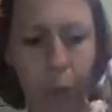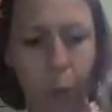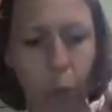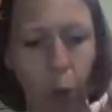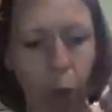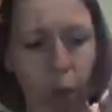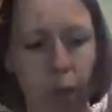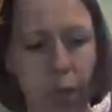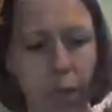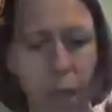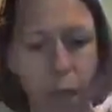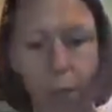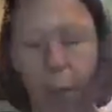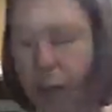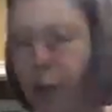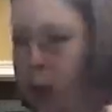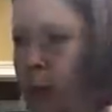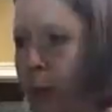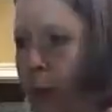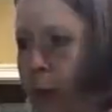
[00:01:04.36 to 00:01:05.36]
1
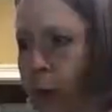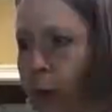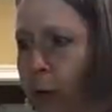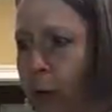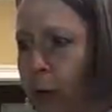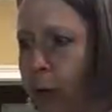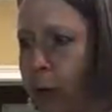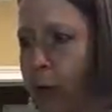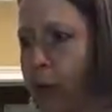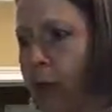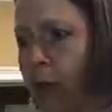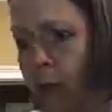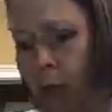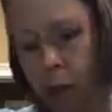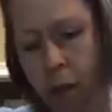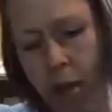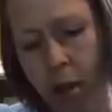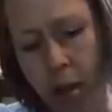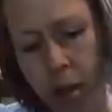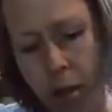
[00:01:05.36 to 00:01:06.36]
tablespoon.
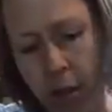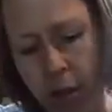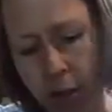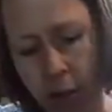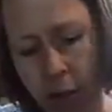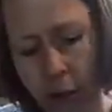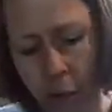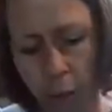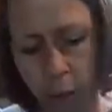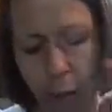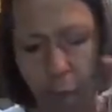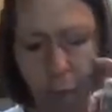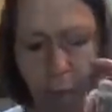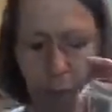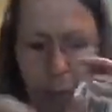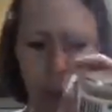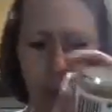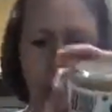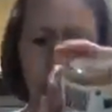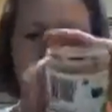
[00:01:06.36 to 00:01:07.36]
And so I'm
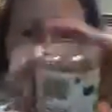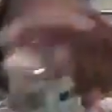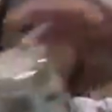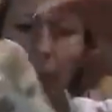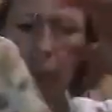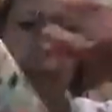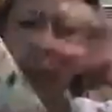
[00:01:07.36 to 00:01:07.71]
adding